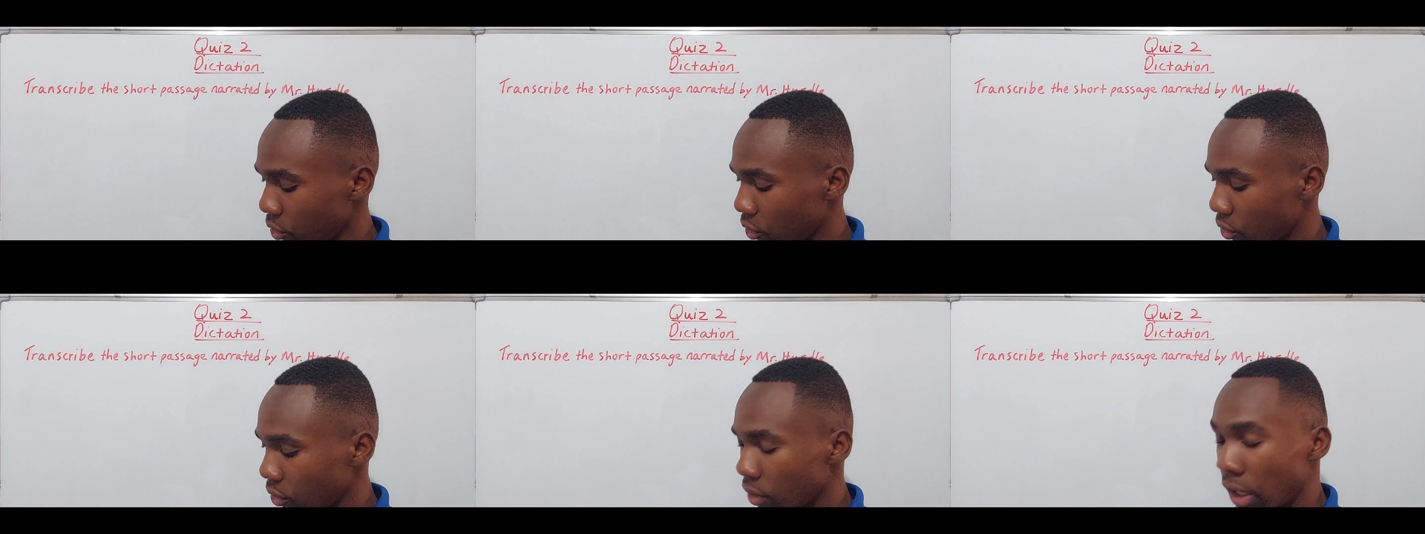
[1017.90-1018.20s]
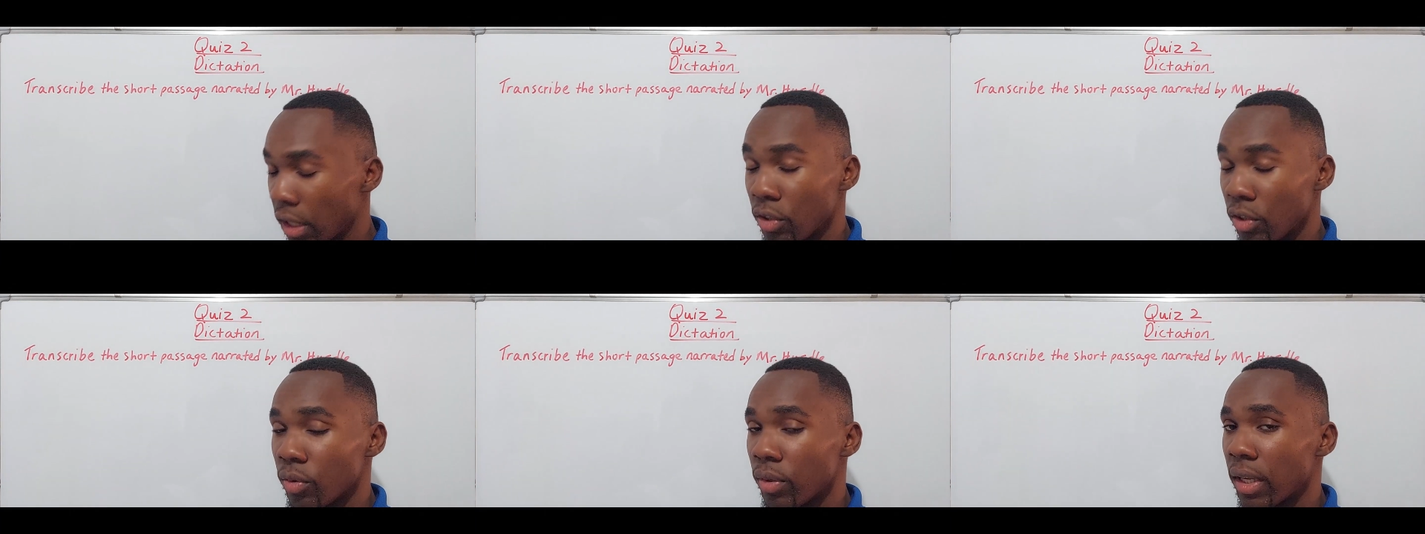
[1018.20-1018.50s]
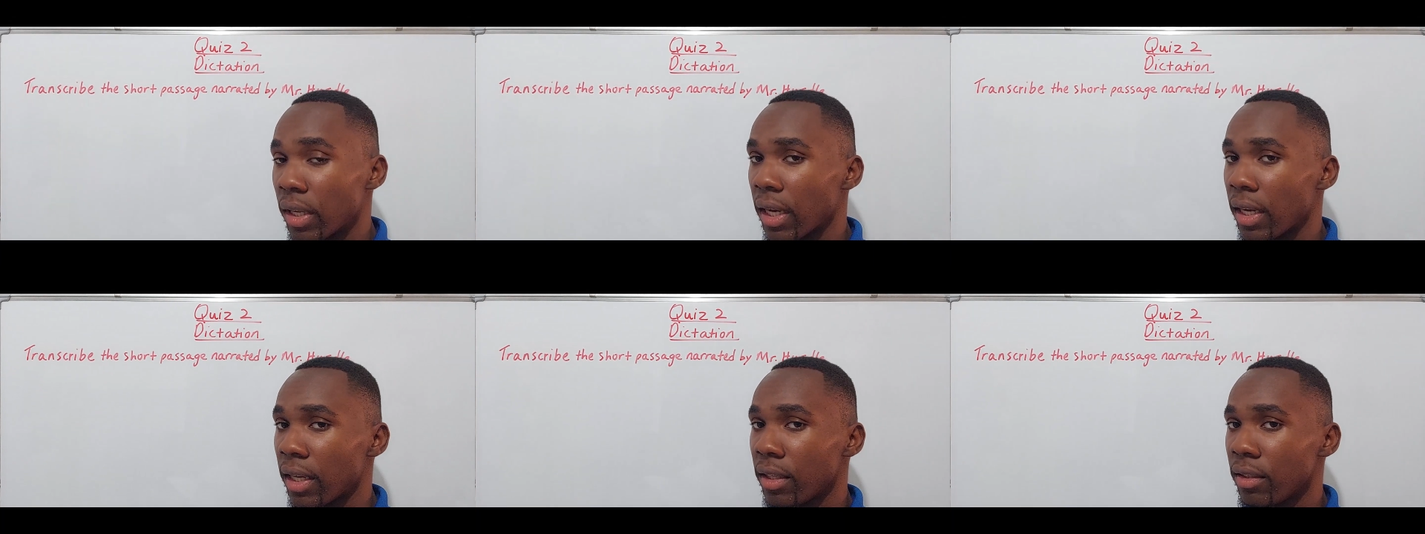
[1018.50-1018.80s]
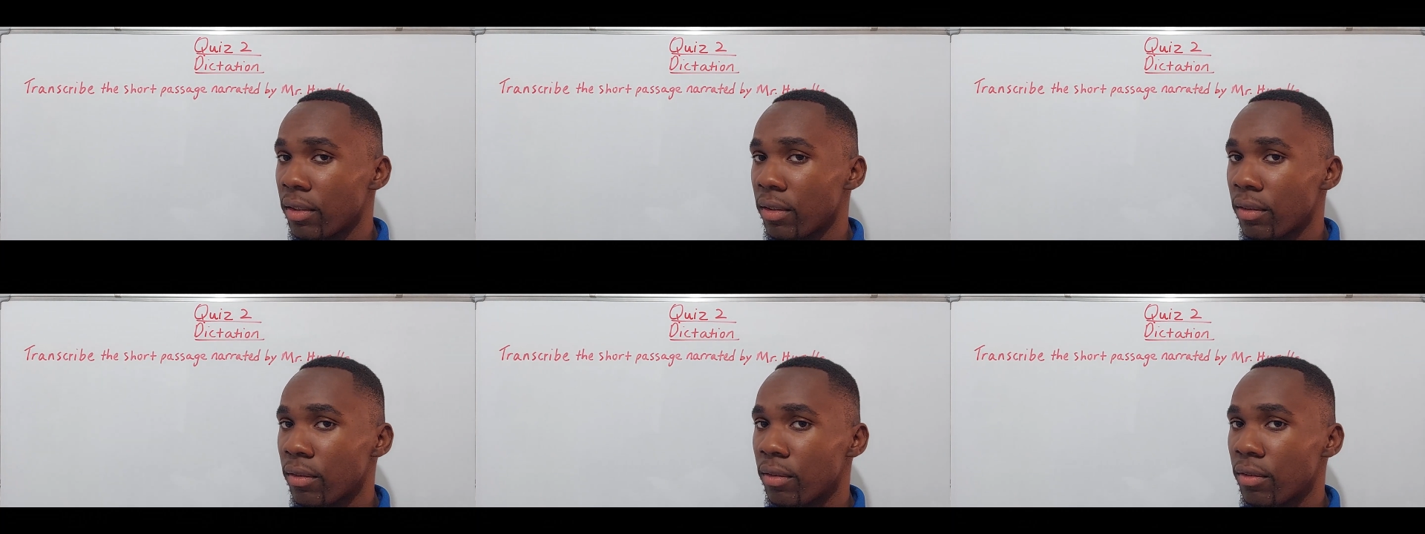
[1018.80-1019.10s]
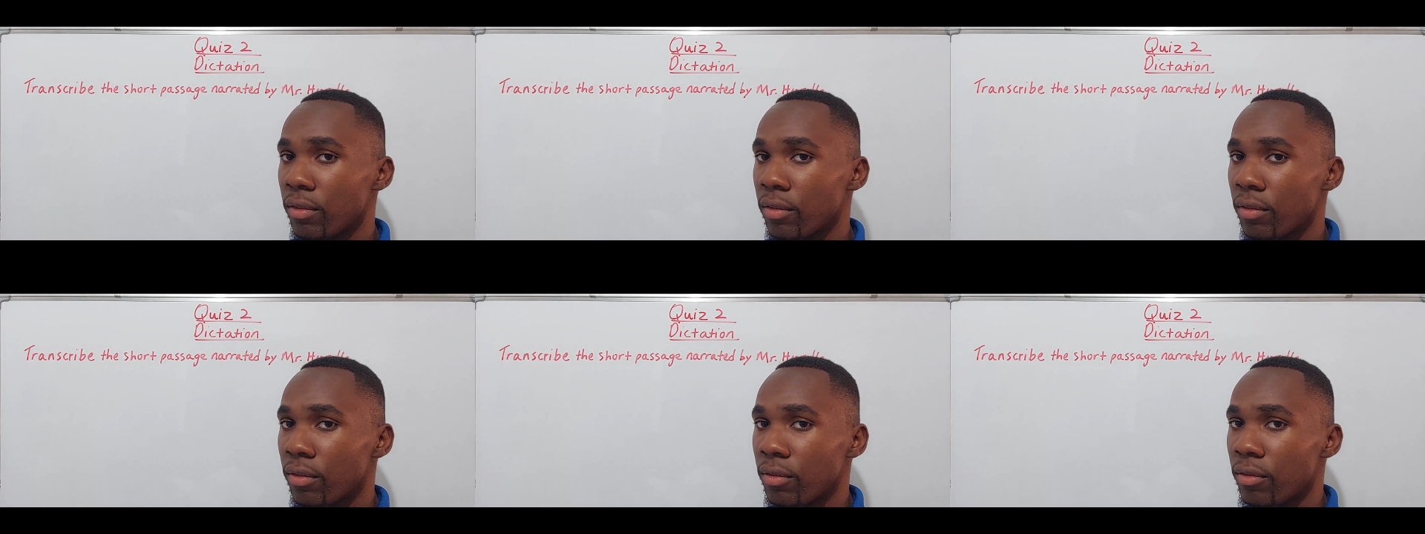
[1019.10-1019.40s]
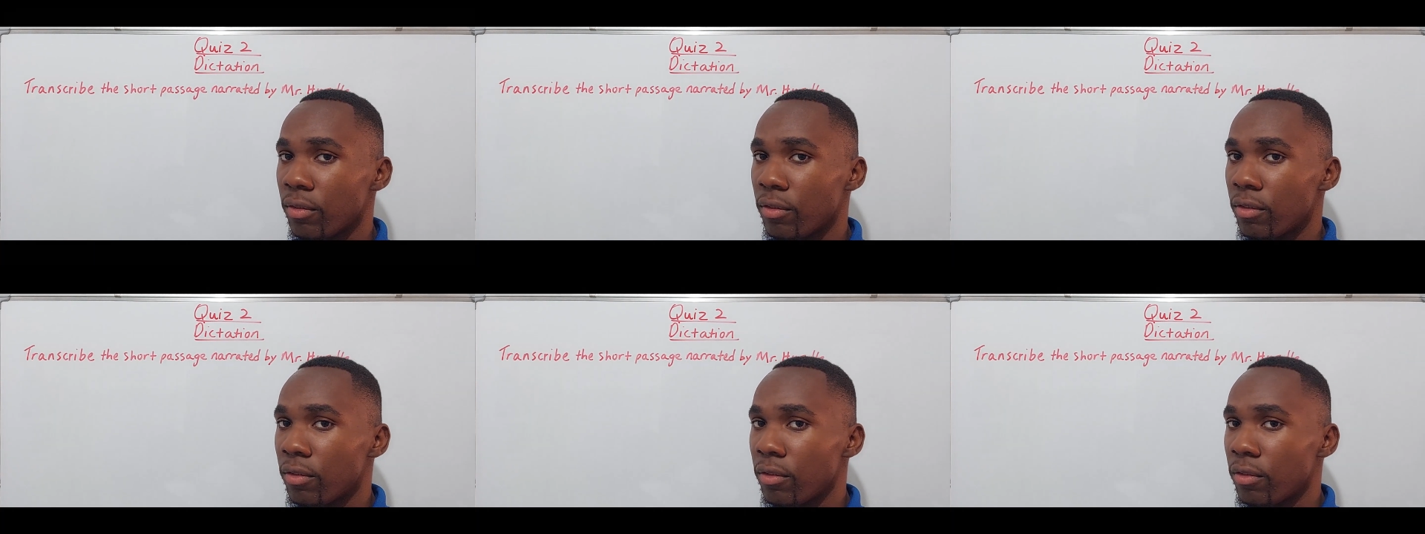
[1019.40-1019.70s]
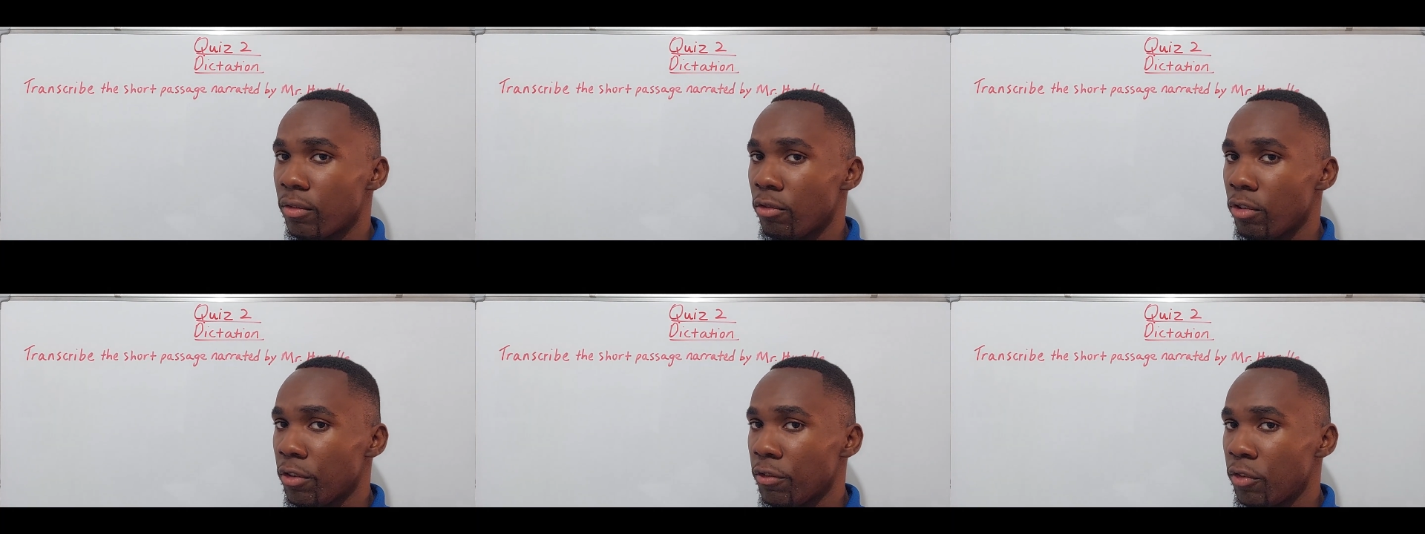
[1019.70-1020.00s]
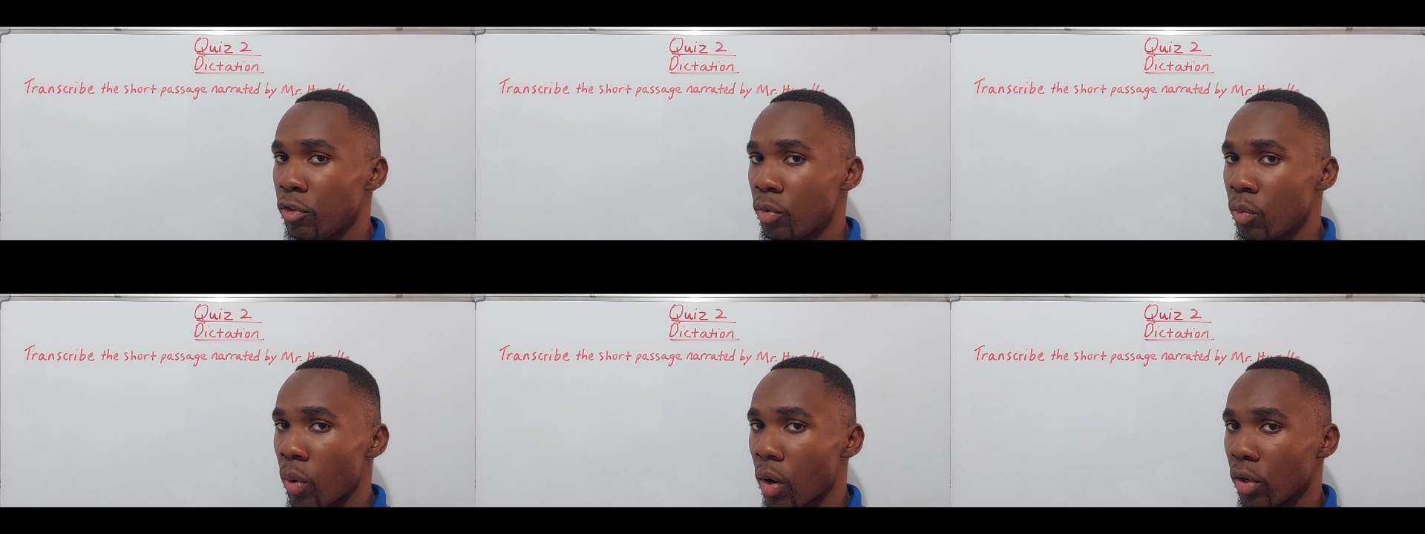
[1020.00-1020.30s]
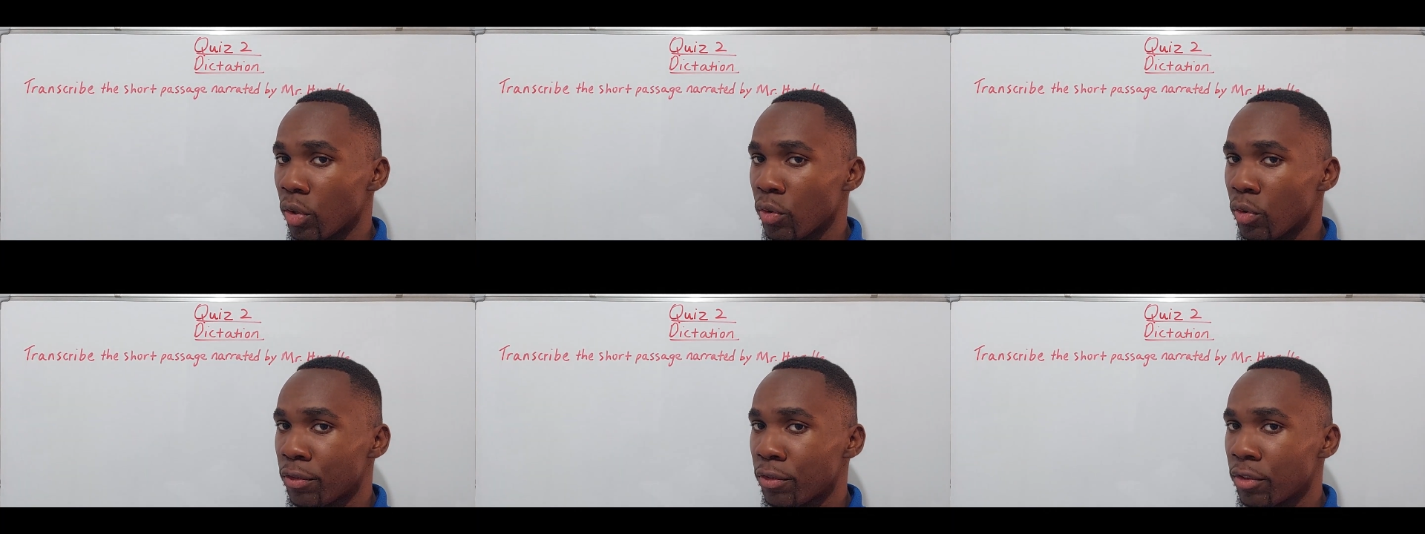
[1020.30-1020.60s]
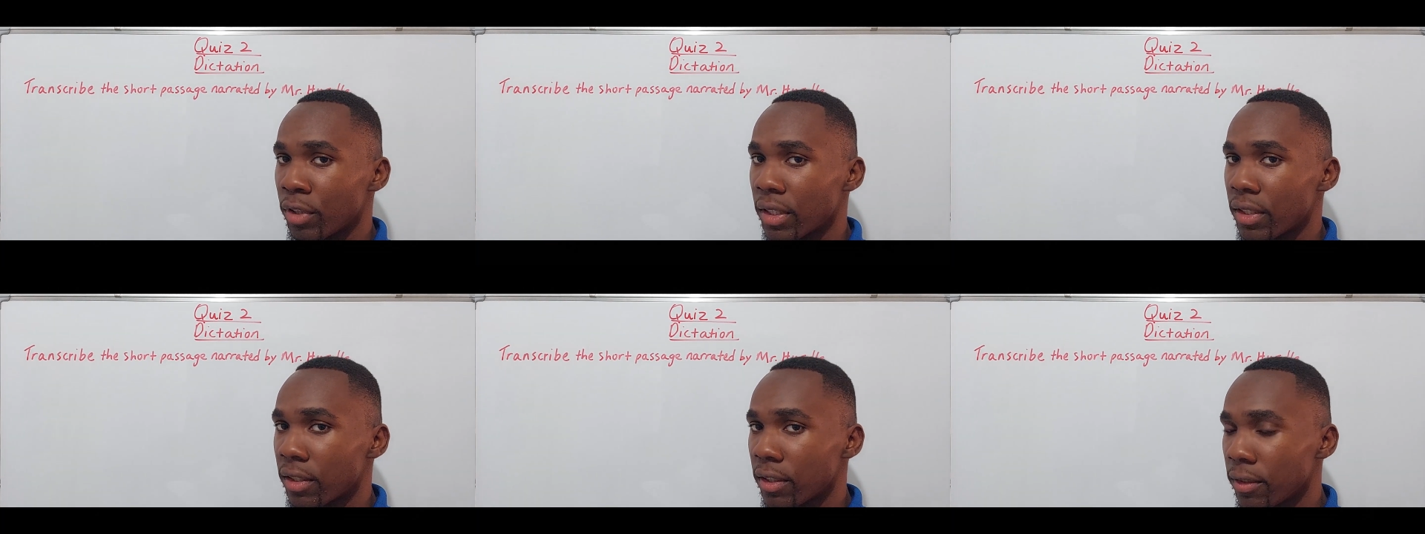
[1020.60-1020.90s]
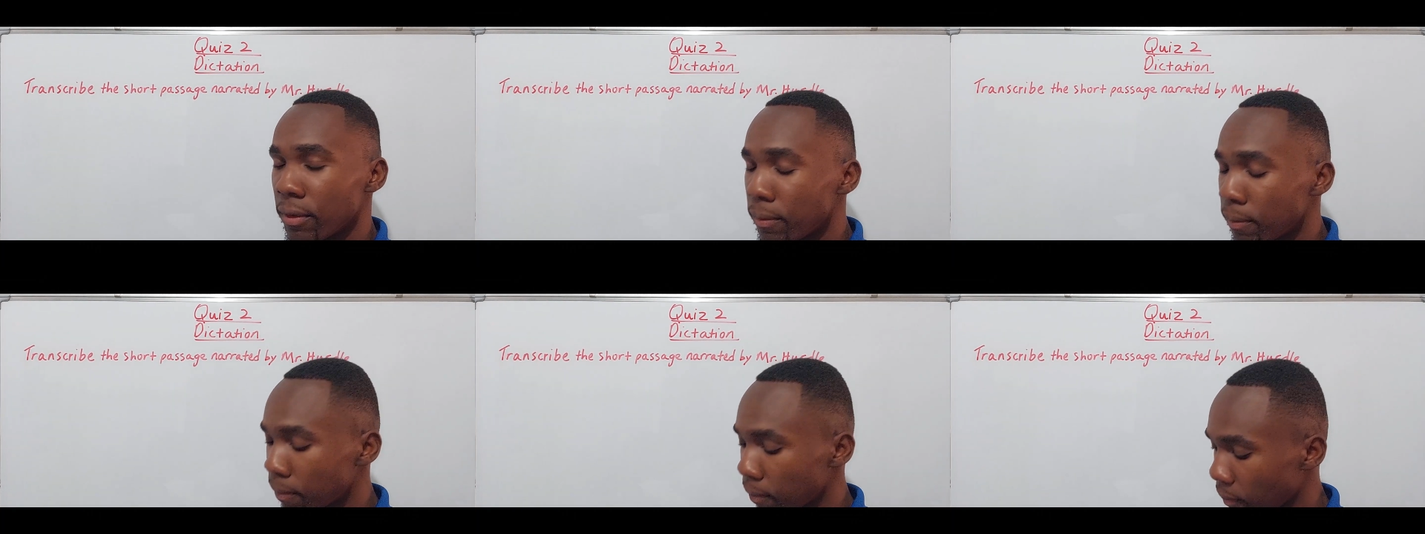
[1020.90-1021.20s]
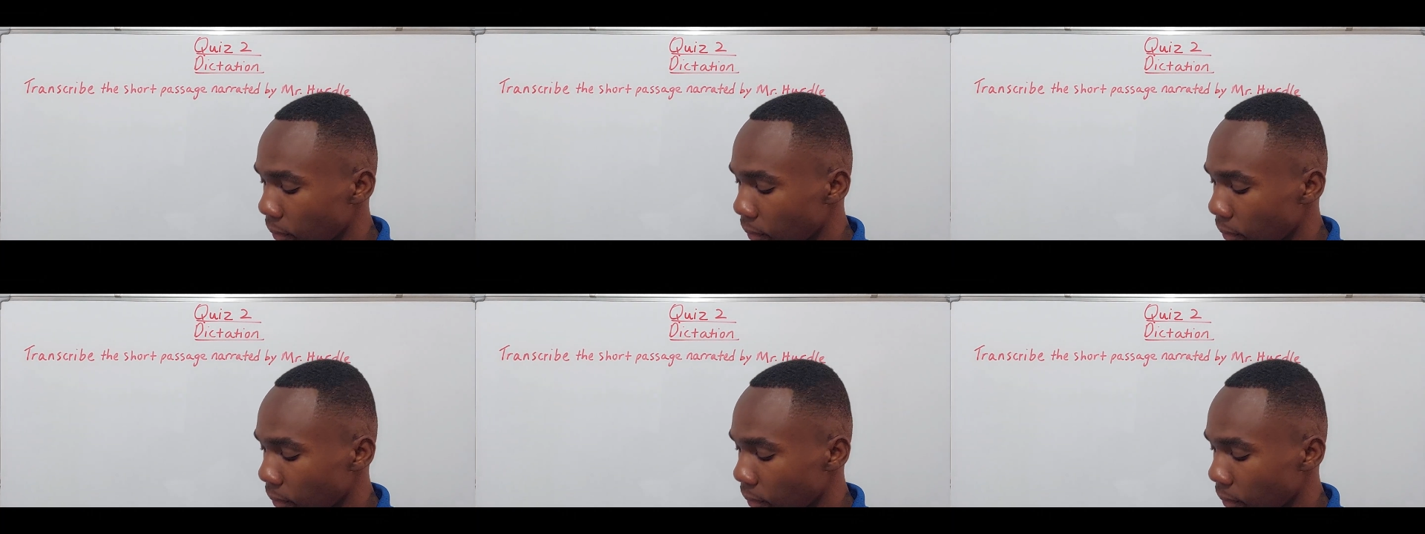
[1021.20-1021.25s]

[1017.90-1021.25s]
you can review what you've written